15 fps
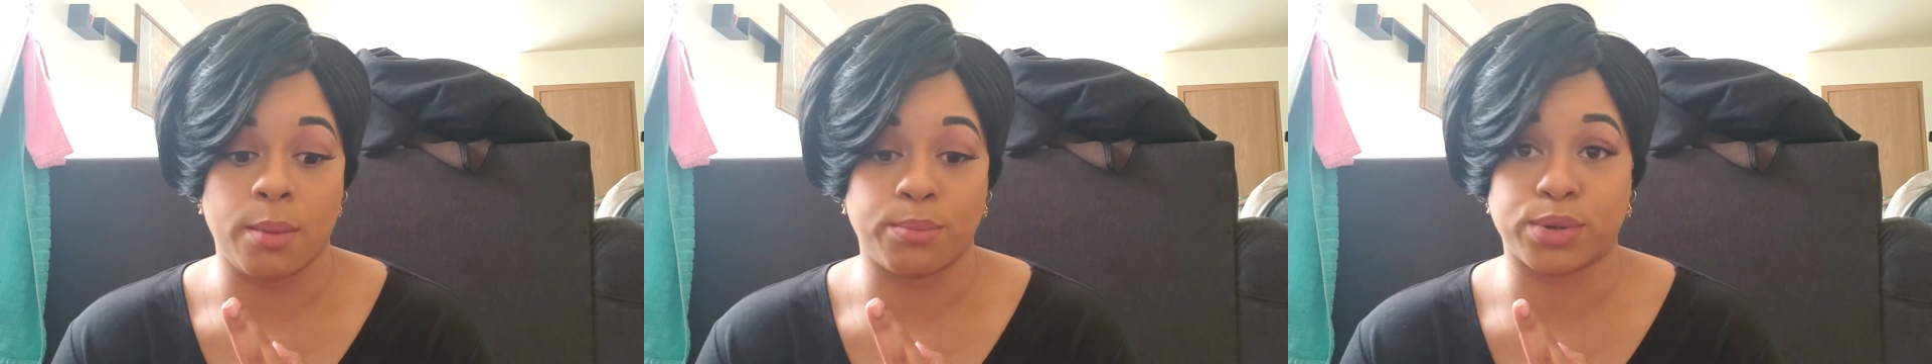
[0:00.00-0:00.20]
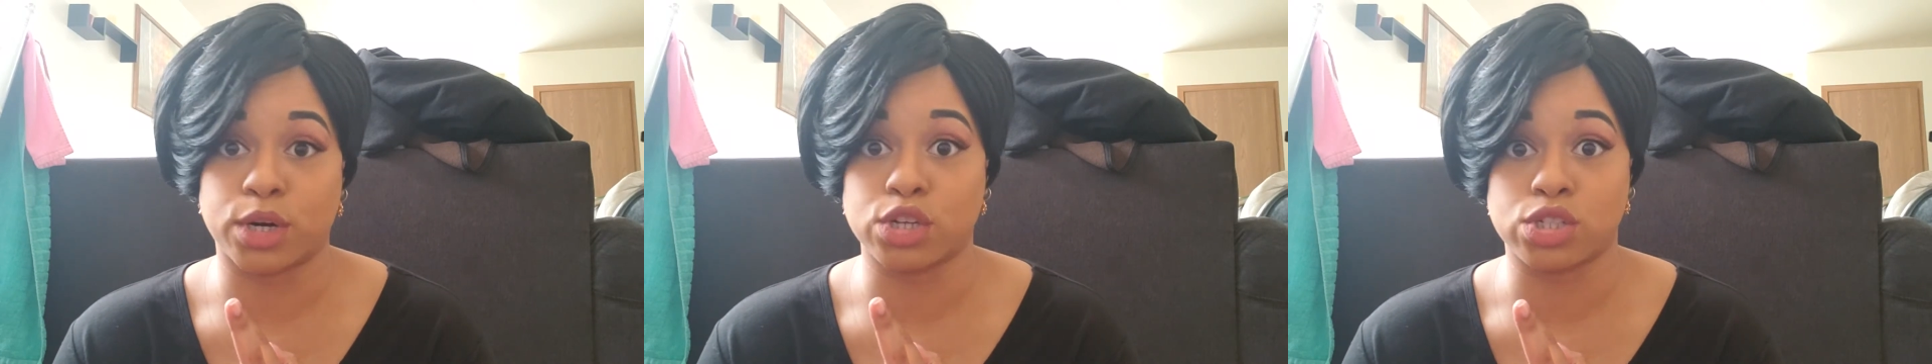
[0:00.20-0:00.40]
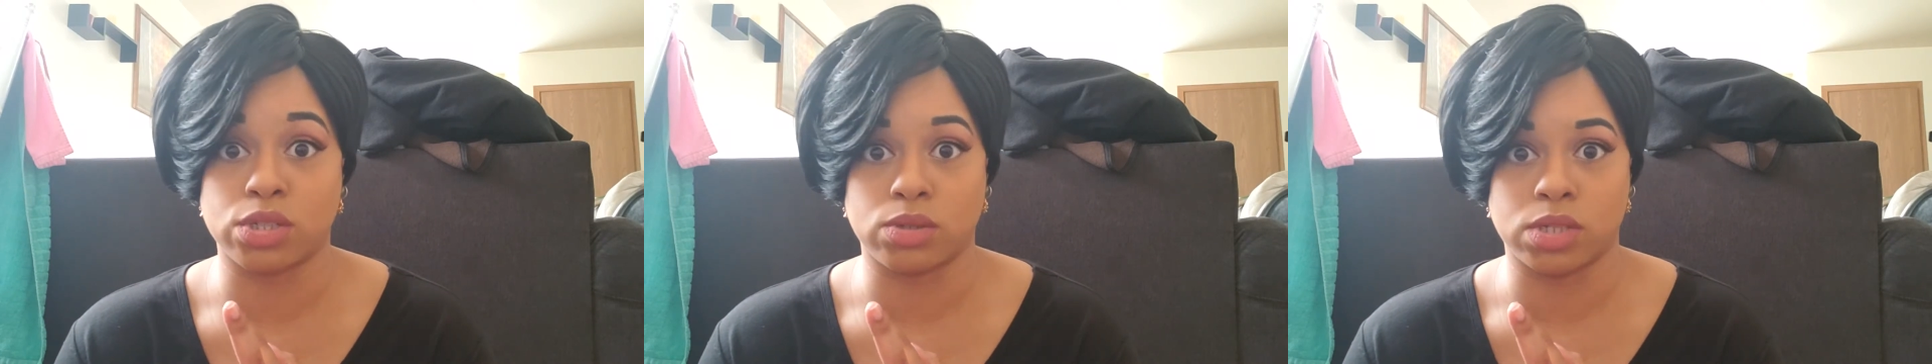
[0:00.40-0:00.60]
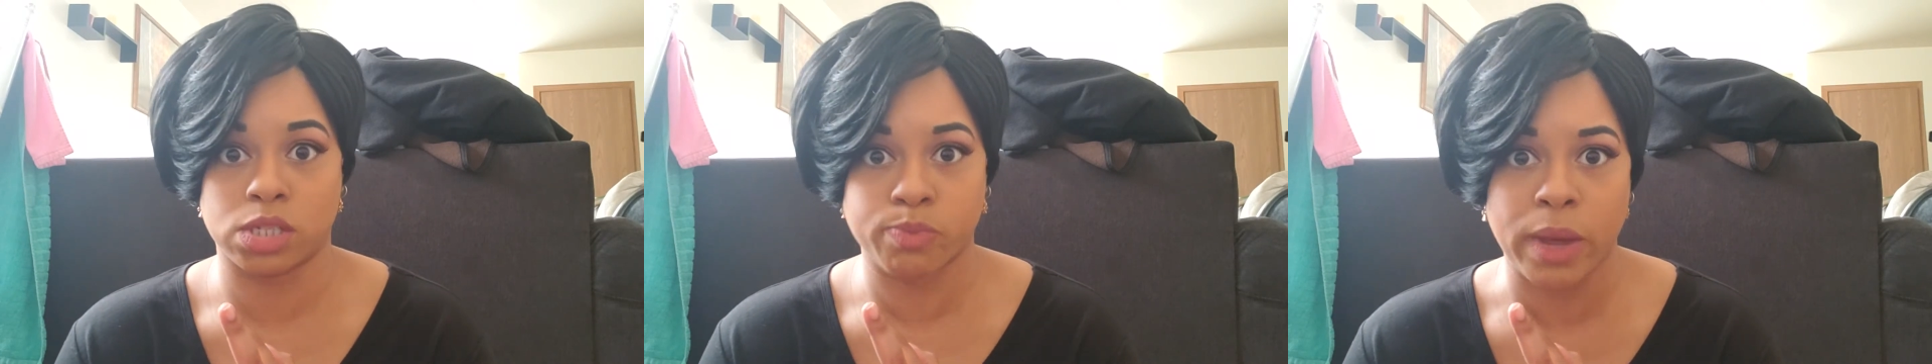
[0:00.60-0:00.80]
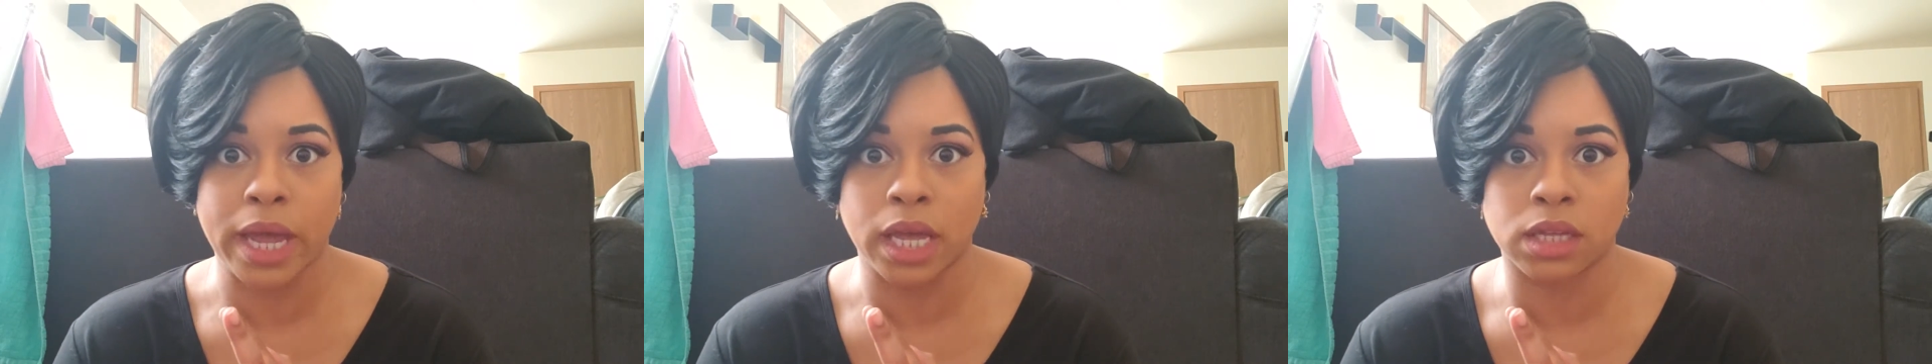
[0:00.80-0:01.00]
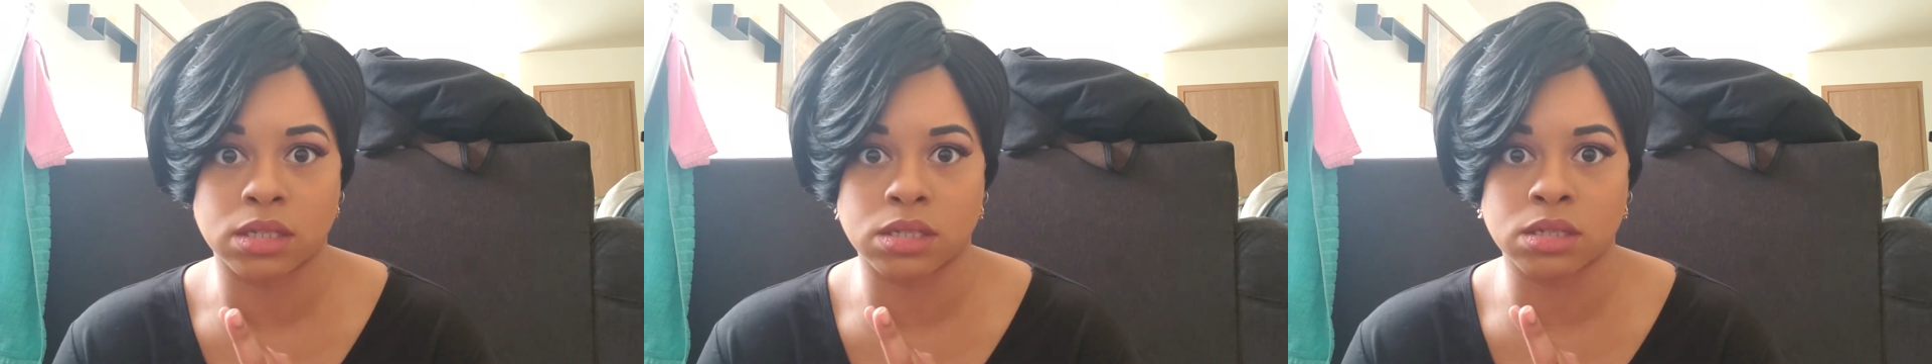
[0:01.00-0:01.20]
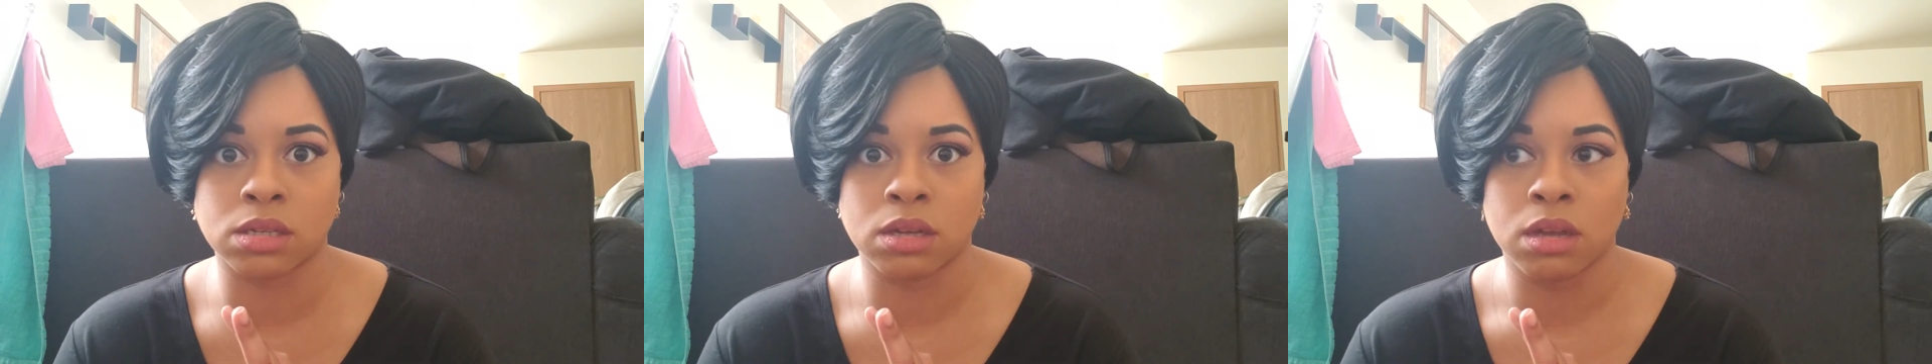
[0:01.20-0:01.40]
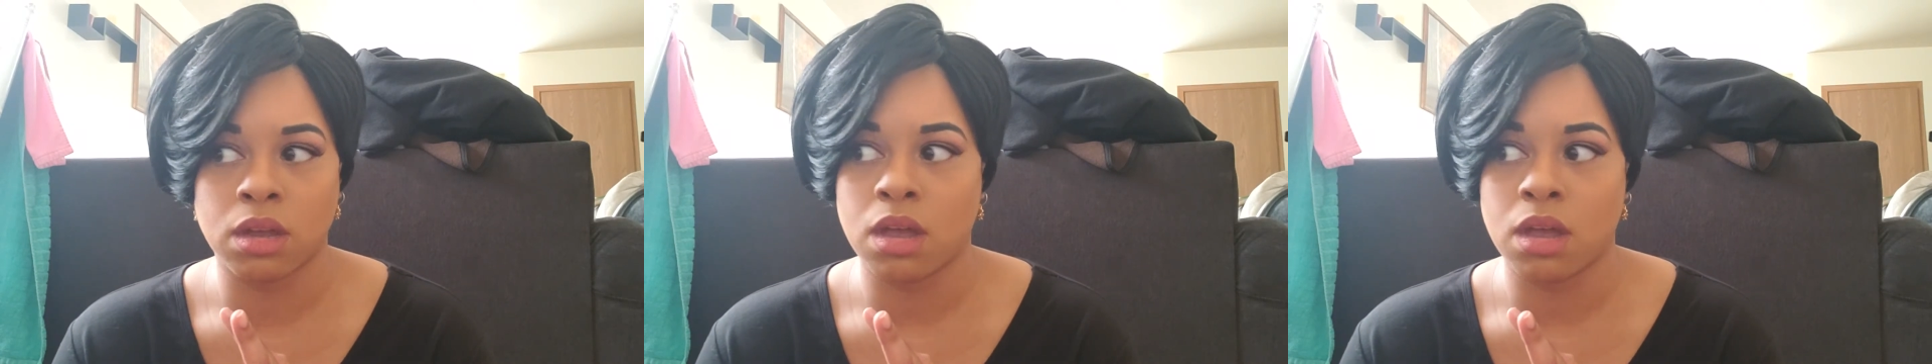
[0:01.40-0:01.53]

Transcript: personal space.